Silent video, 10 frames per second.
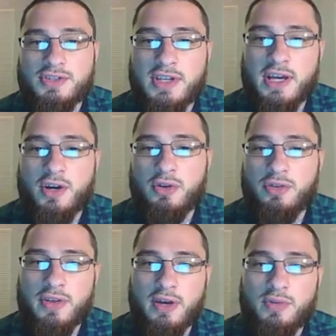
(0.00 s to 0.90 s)

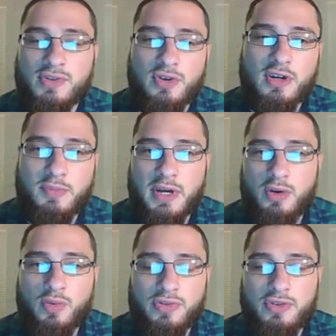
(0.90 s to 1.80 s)
cell that we talk
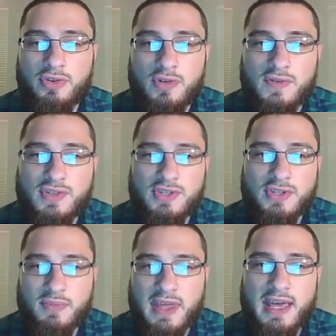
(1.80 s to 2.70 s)
about with the nervous system.